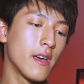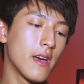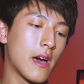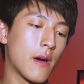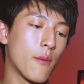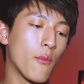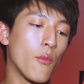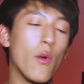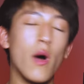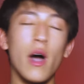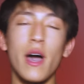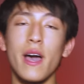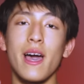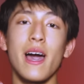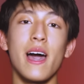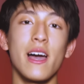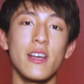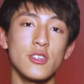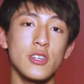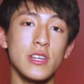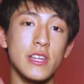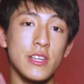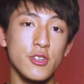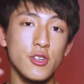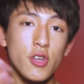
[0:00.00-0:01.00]
and why I
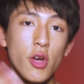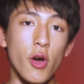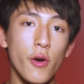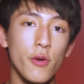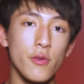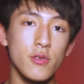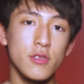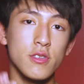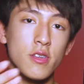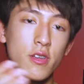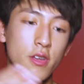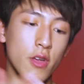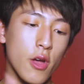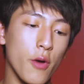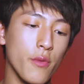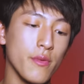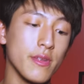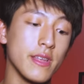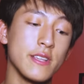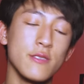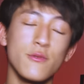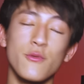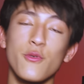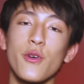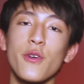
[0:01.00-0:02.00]
actually chose to go
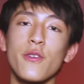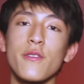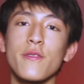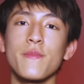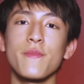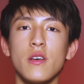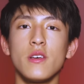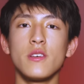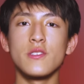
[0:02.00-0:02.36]
this route